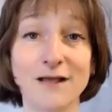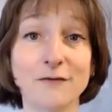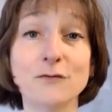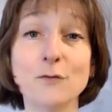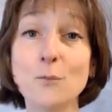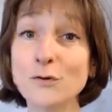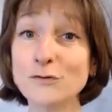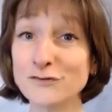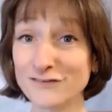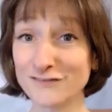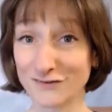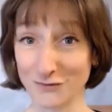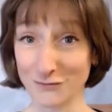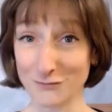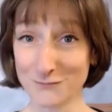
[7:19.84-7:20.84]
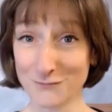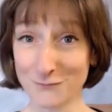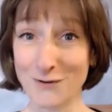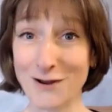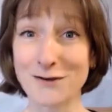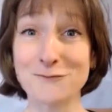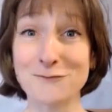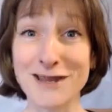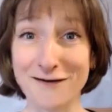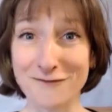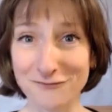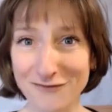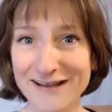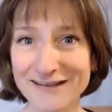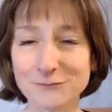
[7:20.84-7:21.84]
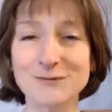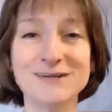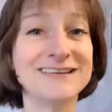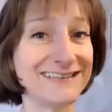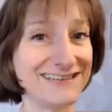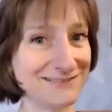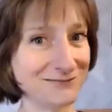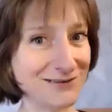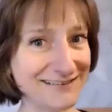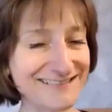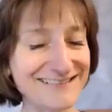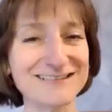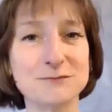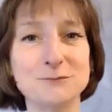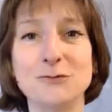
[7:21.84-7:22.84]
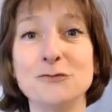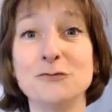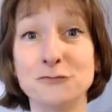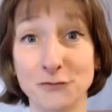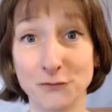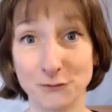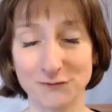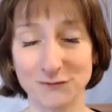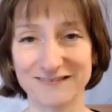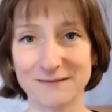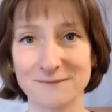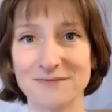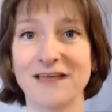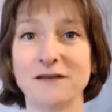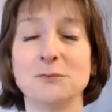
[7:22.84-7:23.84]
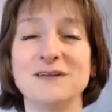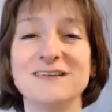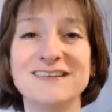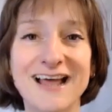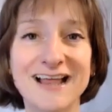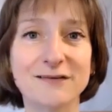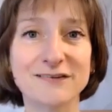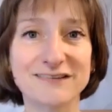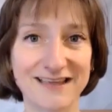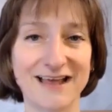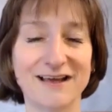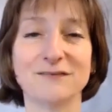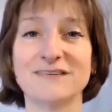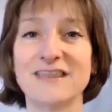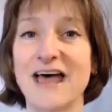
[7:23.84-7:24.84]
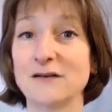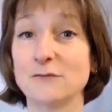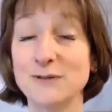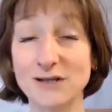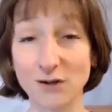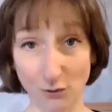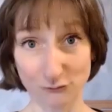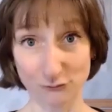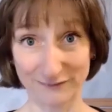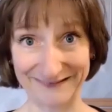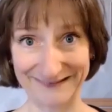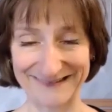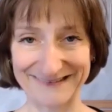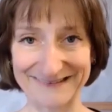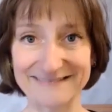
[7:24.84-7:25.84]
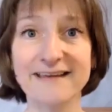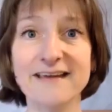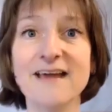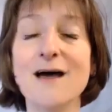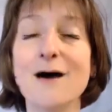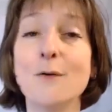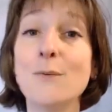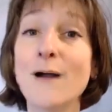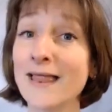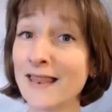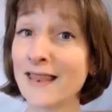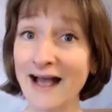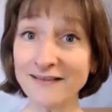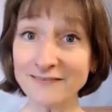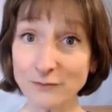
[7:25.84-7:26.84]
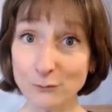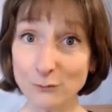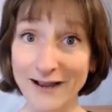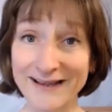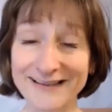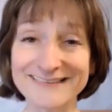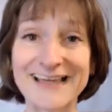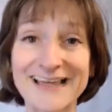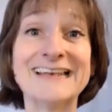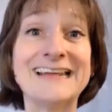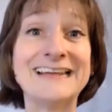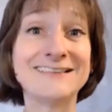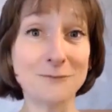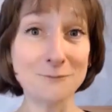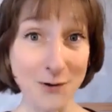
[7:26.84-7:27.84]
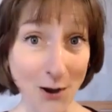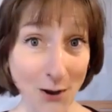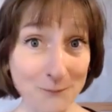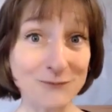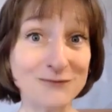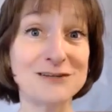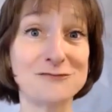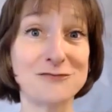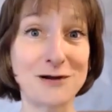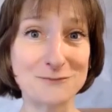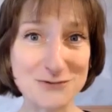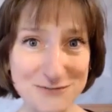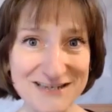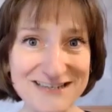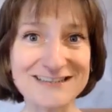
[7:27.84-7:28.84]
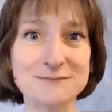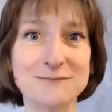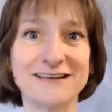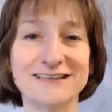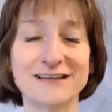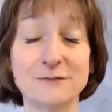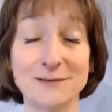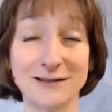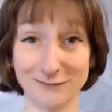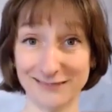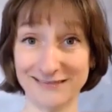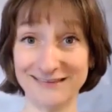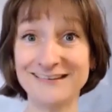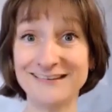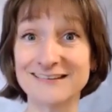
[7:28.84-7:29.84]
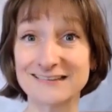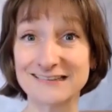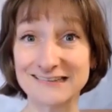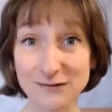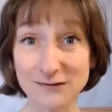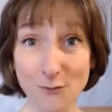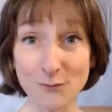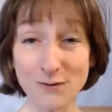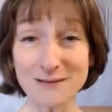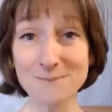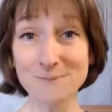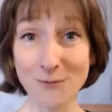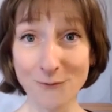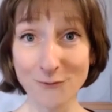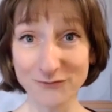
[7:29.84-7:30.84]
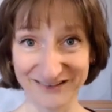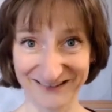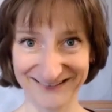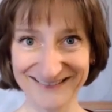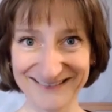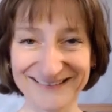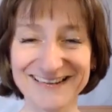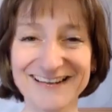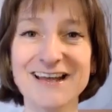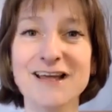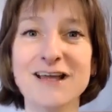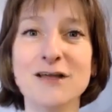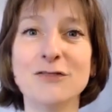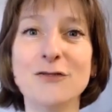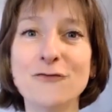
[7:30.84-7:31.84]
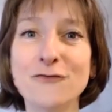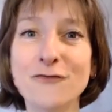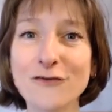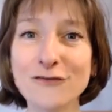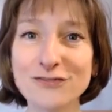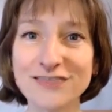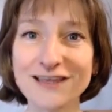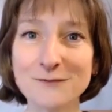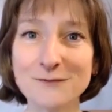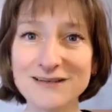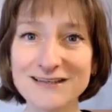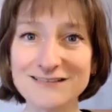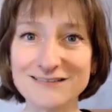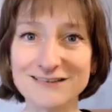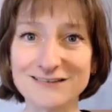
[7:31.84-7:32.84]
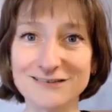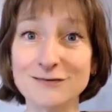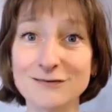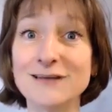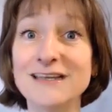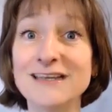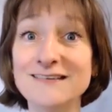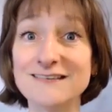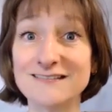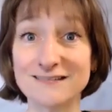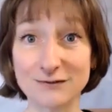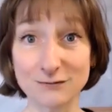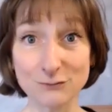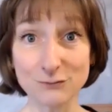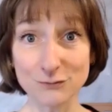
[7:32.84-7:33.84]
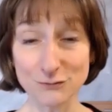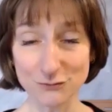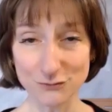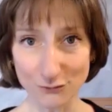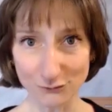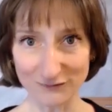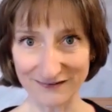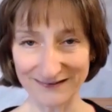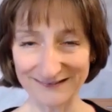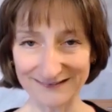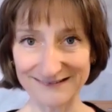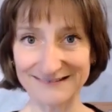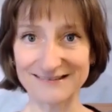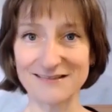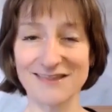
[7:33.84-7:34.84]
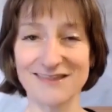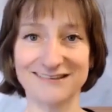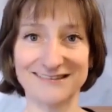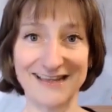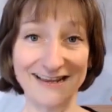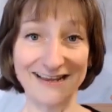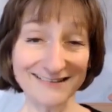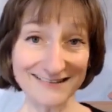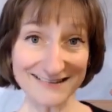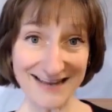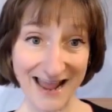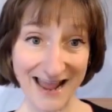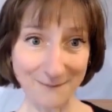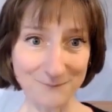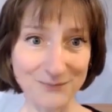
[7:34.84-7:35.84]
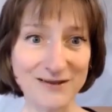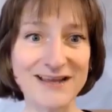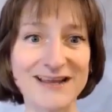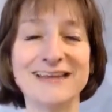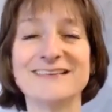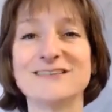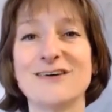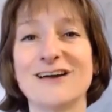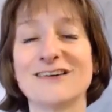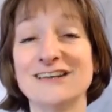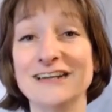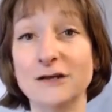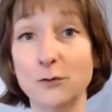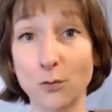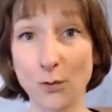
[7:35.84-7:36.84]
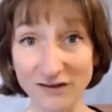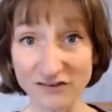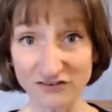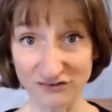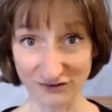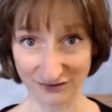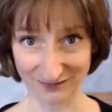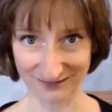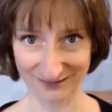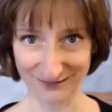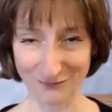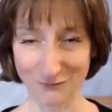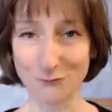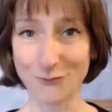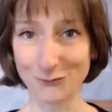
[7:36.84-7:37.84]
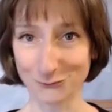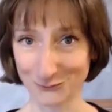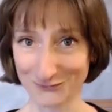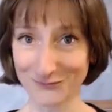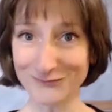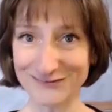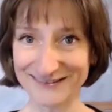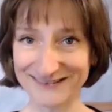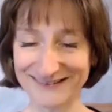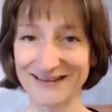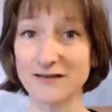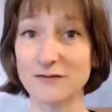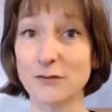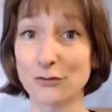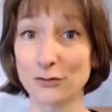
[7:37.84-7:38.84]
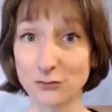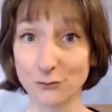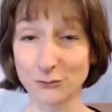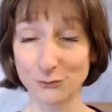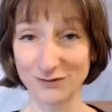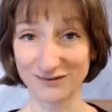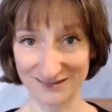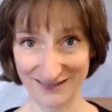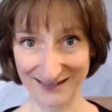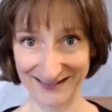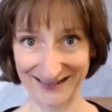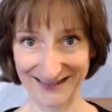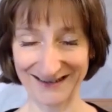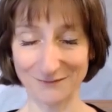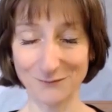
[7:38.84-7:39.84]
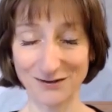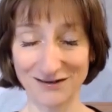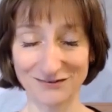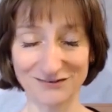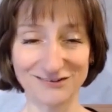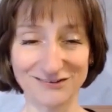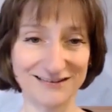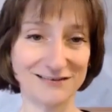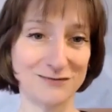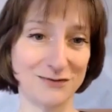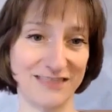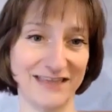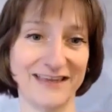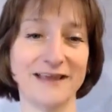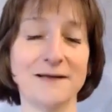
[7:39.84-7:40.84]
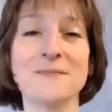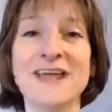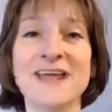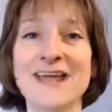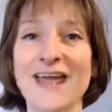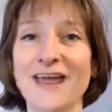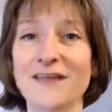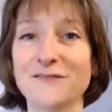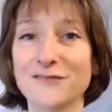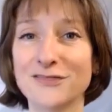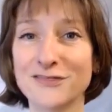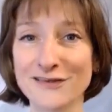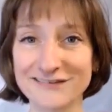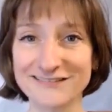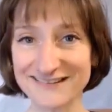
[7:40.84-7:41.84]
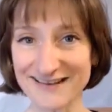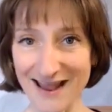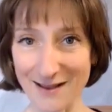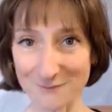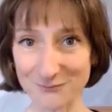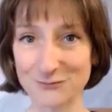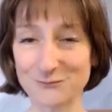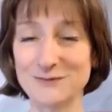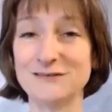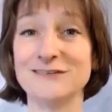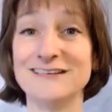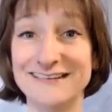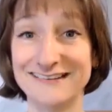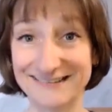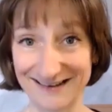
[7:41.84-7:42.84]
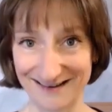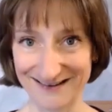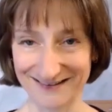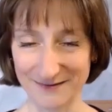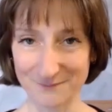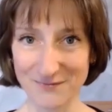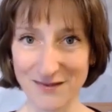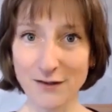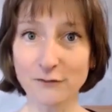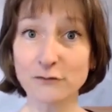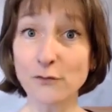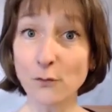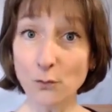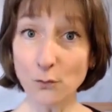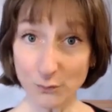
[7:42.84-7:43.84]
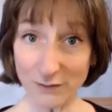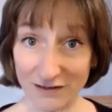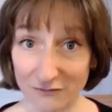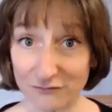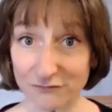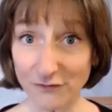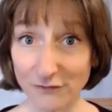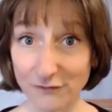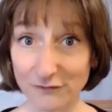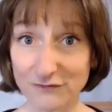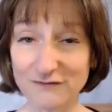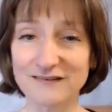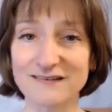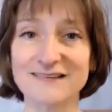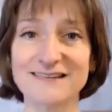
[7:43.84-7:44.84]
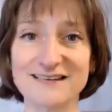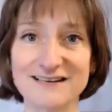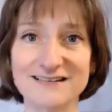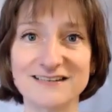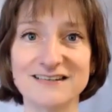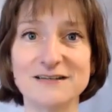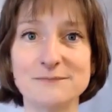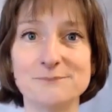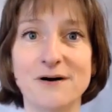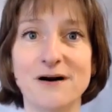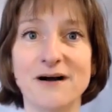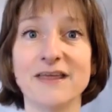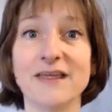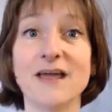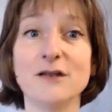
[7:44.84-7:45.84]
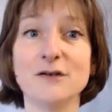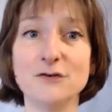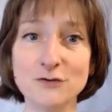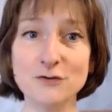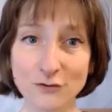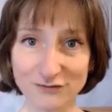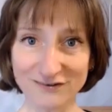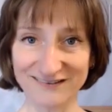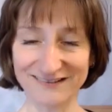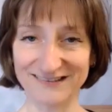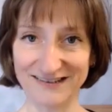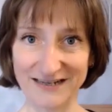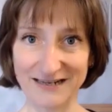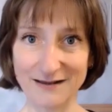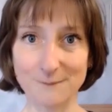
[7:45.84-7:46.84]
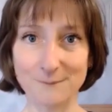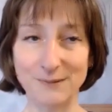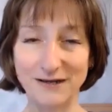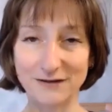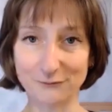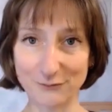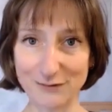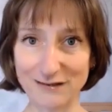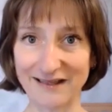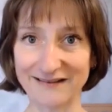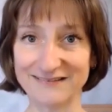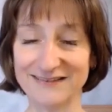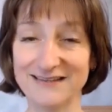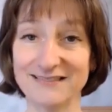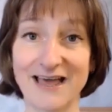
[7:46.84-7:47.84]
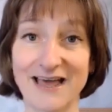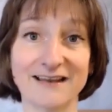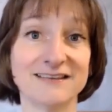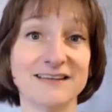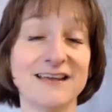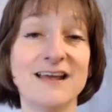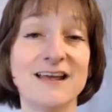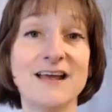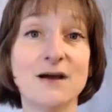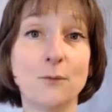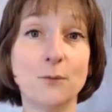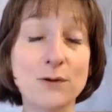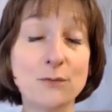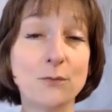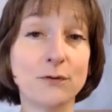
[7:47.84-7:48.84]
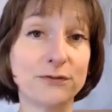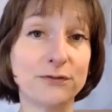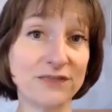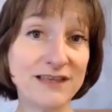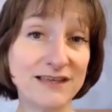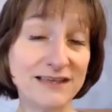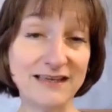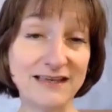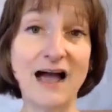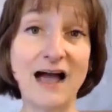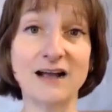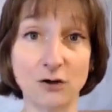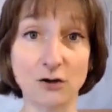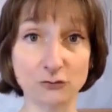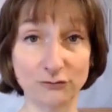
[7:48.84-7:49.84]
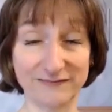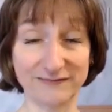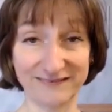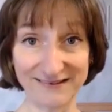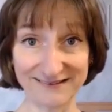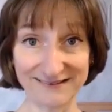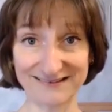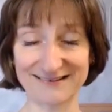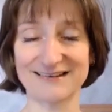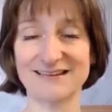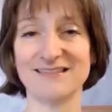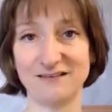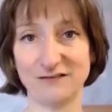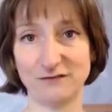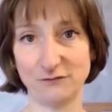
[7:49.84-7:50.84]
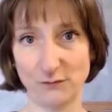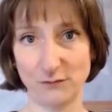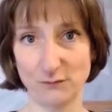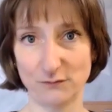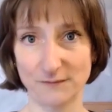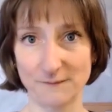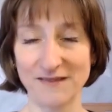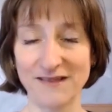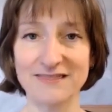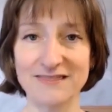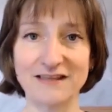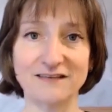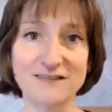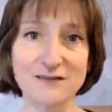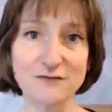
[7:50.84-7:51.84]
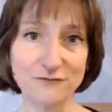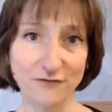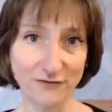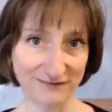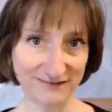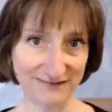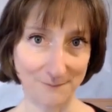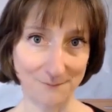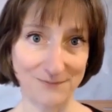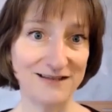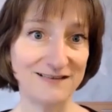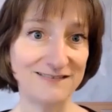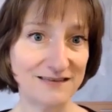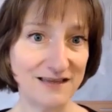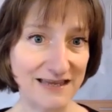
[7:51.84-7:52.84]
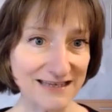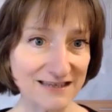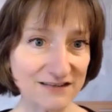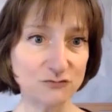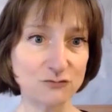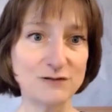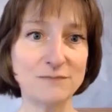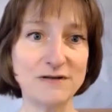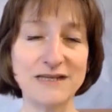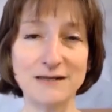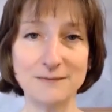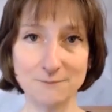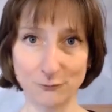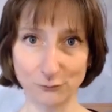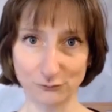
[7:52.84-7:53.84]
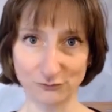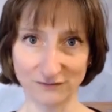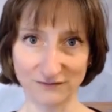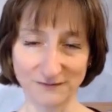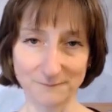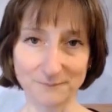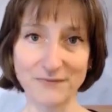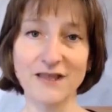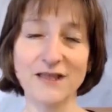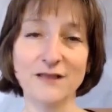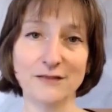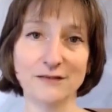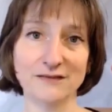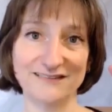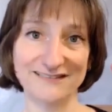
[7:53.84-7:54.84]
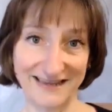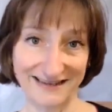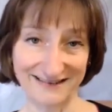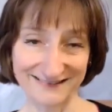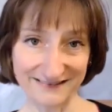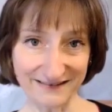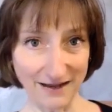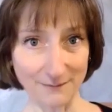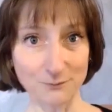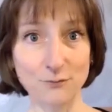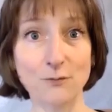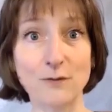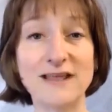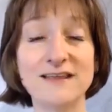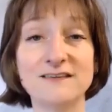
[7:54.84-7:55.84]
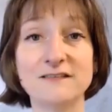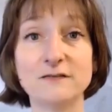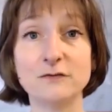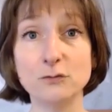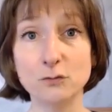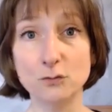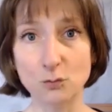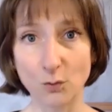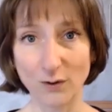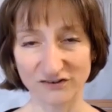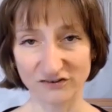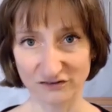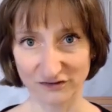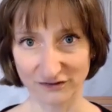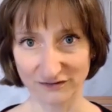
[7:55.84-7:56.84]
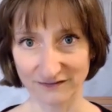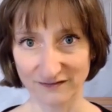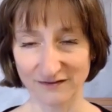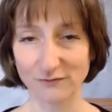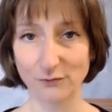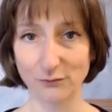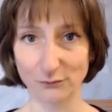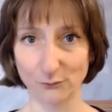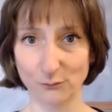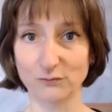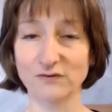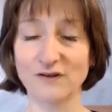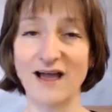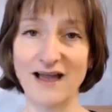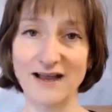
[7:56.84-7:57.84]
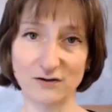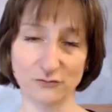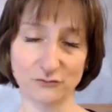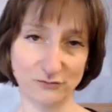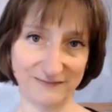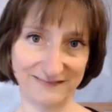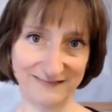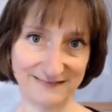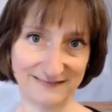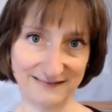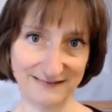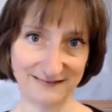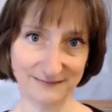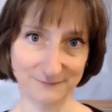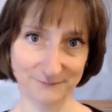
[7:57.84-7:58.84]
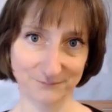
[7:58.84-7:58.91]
So, what to do when we are faced with irresistible foods that we tell ourselves that we can't resist? Well, as always, and it's on purpose if I'm repeating myself because this is so important, the first thing we need to do is to notice. The second step is to actually question what we're noticing, the thought we're thinking, we're choosing to think. And the third step would be to decide. So we first started by noticing, by realizing that we were thinking, I can't resist this food. That's the first step. It's extremely important. The second step is to question the thought, I can't resist it.